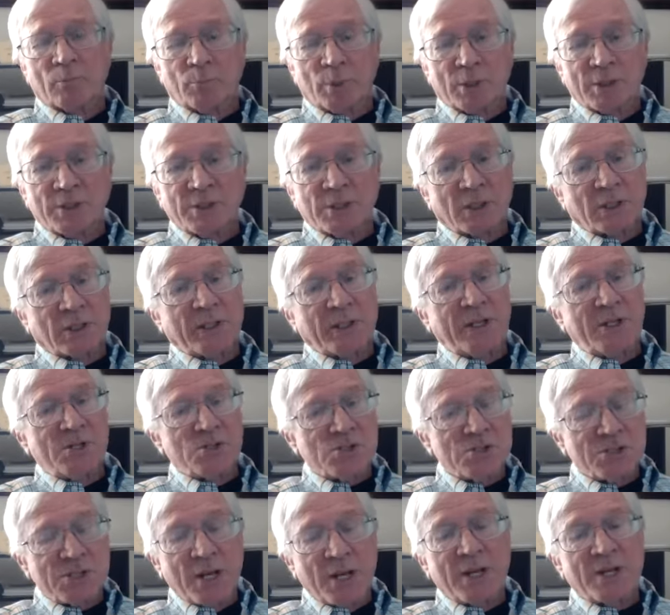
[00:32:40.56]
But the
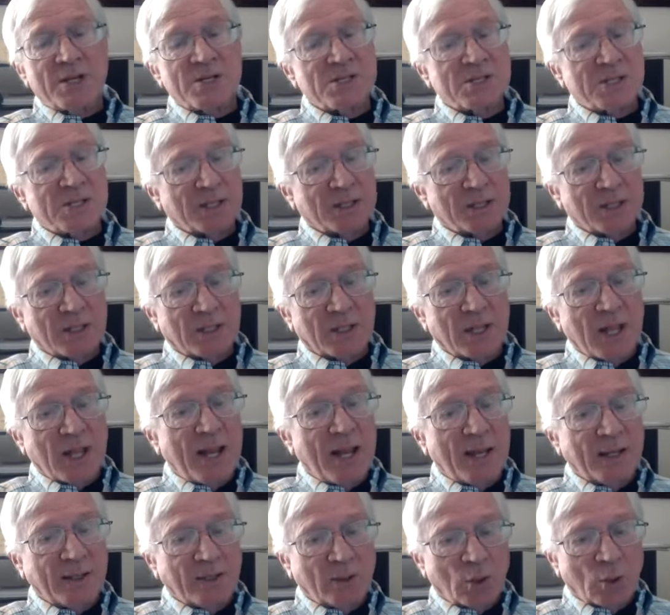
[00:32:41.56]
lease says that the
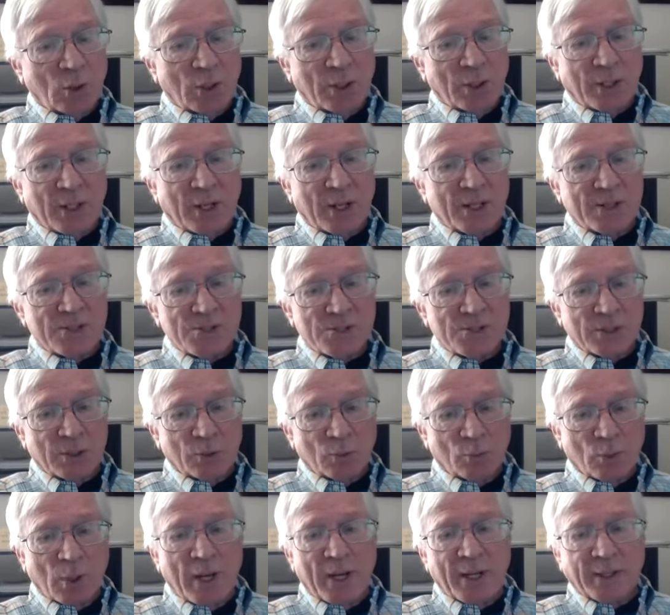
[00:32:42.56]
landlord has the
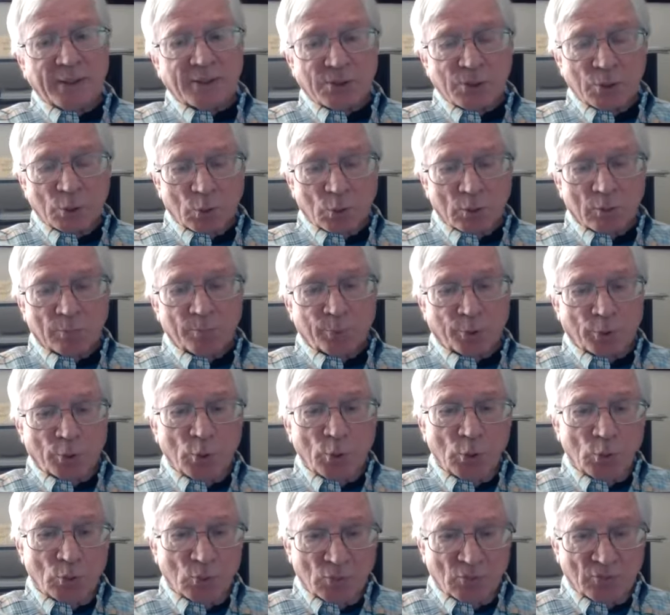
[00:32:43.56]
right to
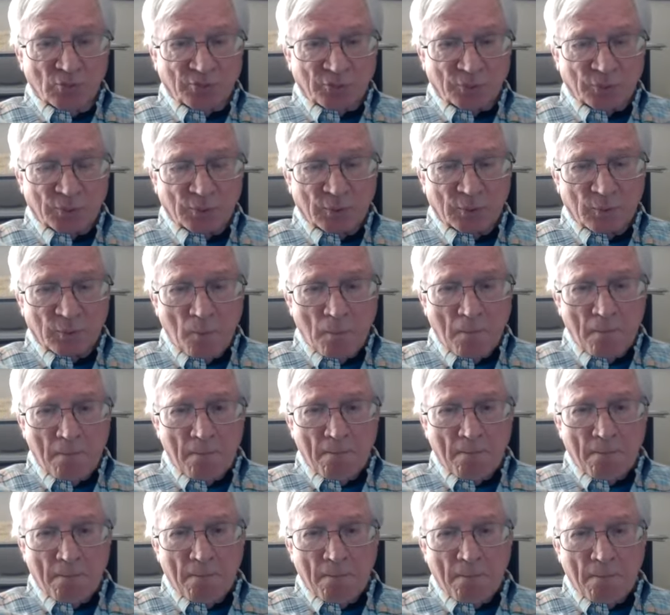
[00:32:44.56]
approve
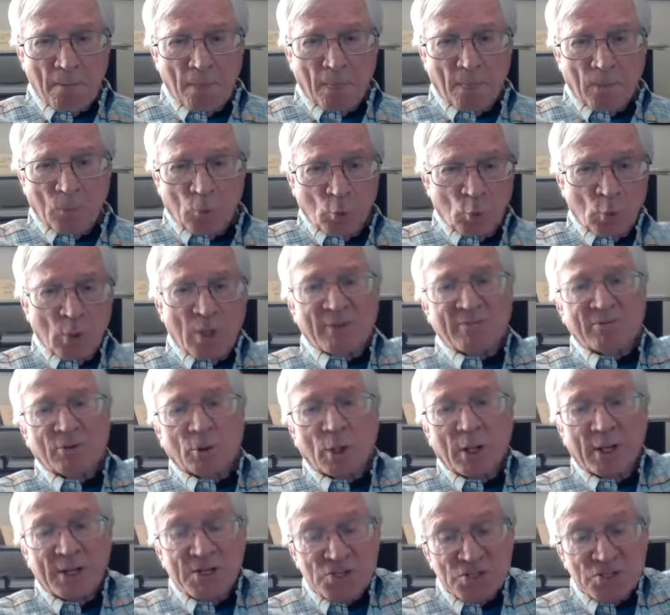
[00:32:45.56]

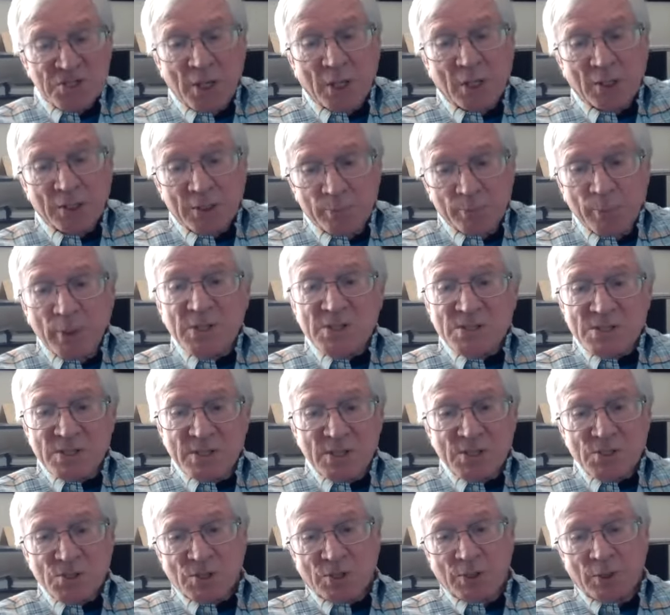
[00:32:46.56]
whoever I sell the
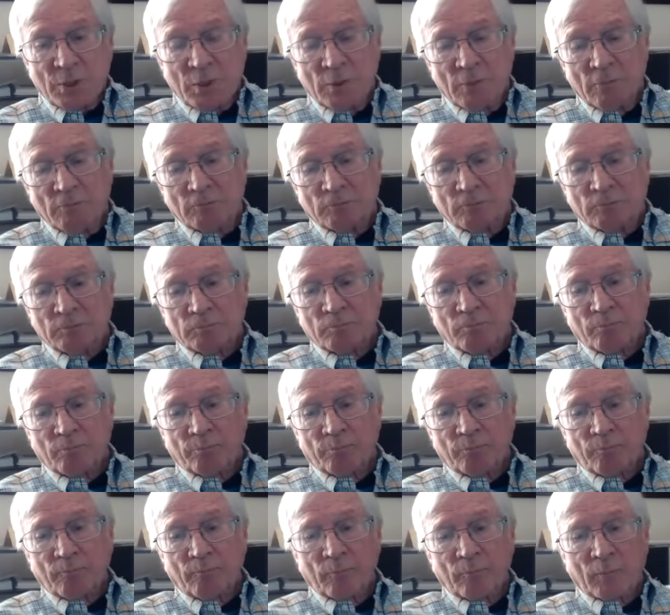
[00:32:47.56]
business to.
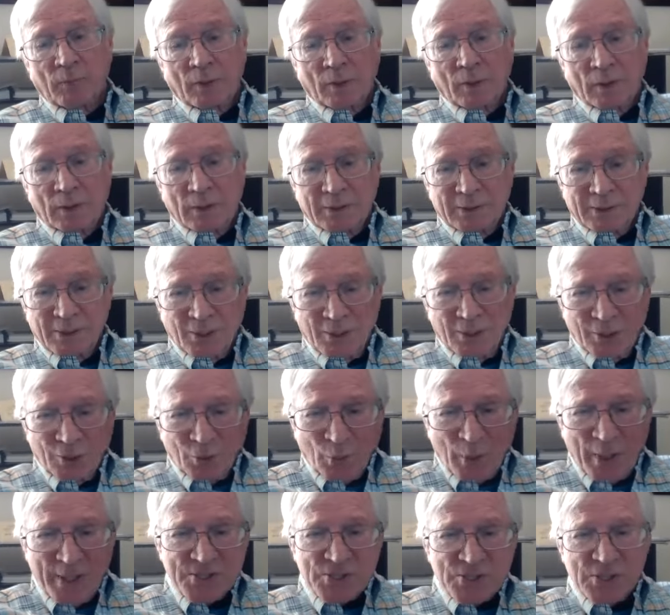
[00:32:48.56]
The
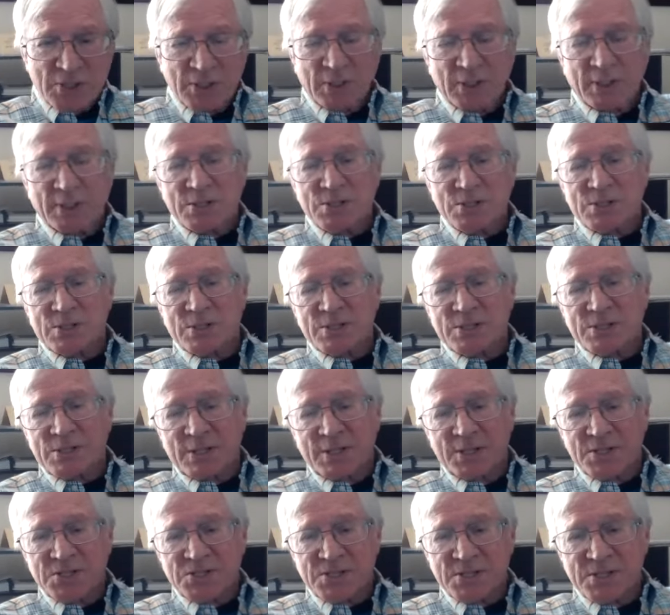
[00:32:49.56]
question
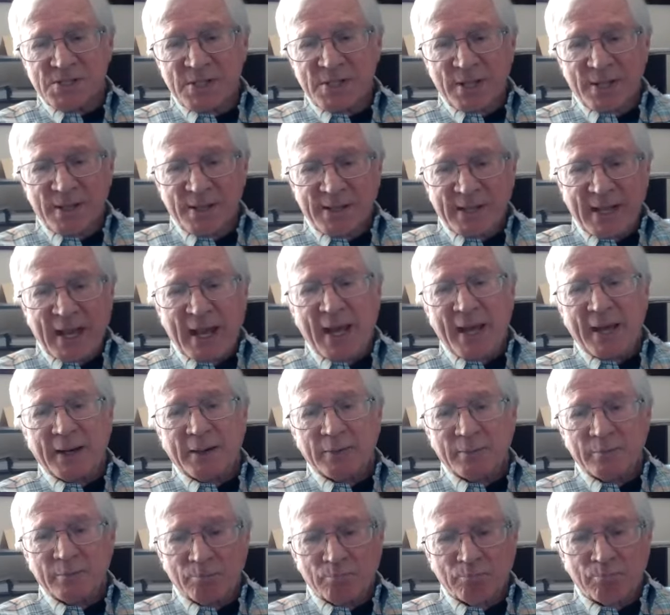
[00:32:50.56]
is
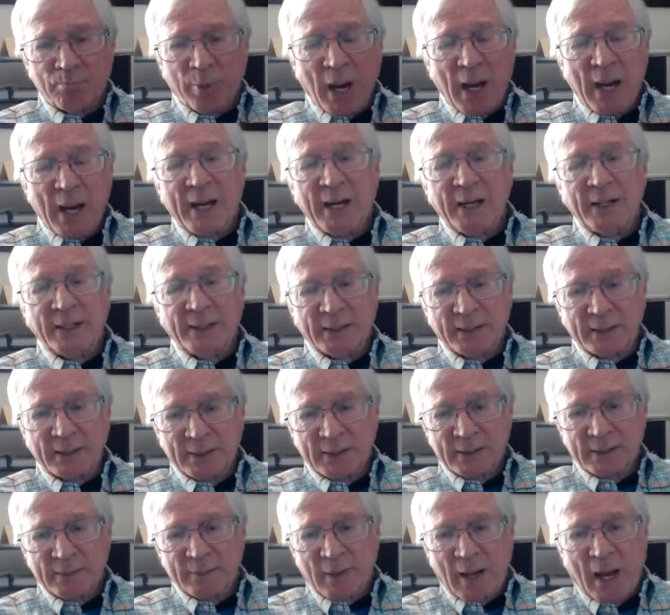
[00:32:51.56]
that
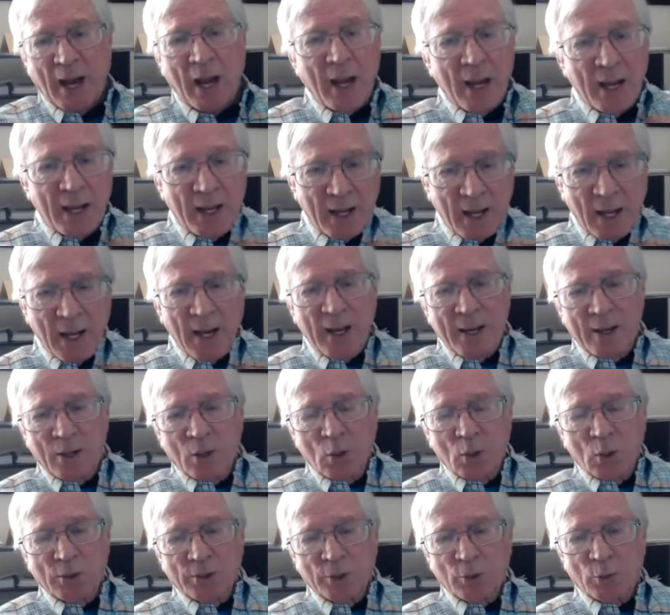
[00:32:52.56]
binding? I
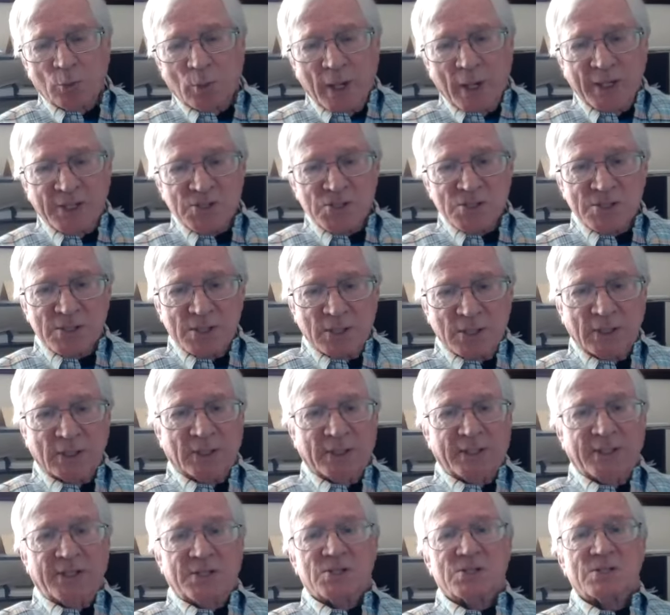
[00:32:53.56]
own the rights to the
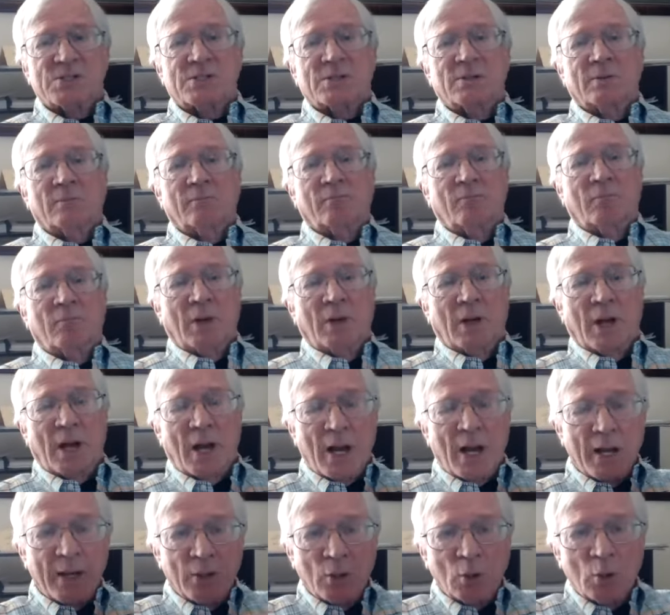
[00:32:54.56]
lease.
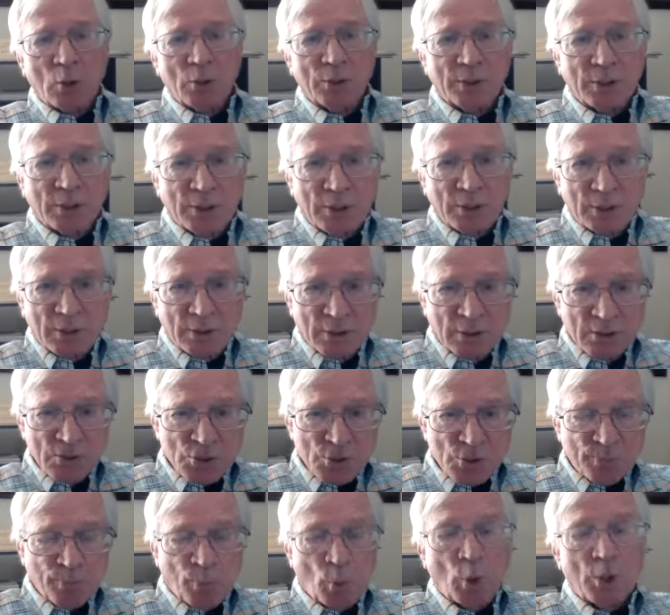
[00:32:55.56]
I own the
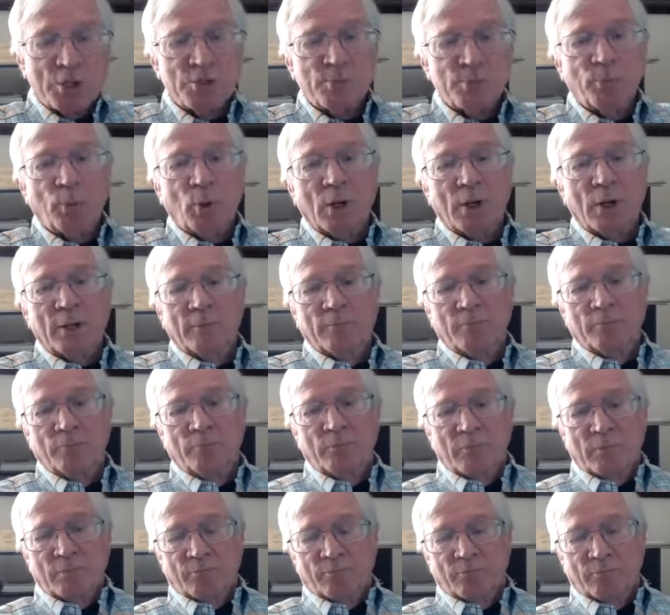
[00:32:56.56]
sports bar.
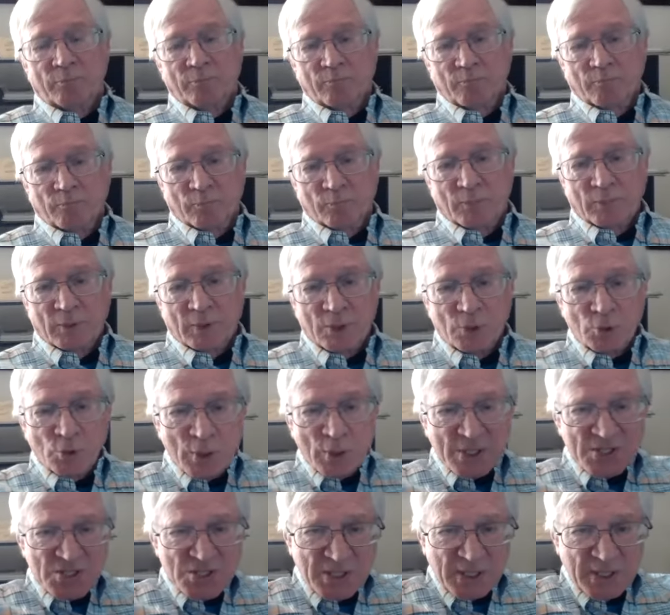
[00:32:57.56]
The
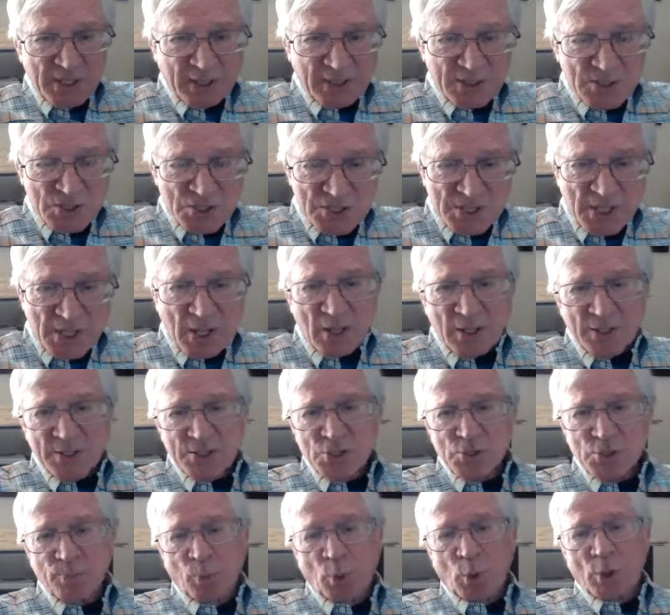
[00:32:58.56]
trustee can sell the
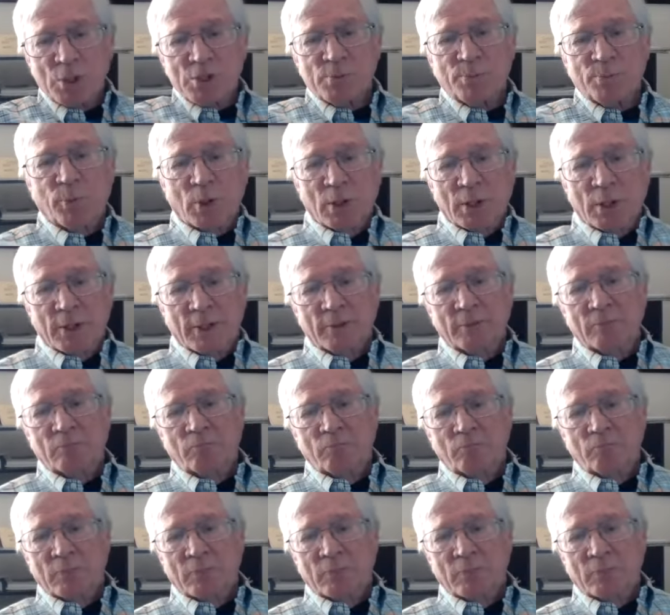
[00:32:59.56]
sports bar.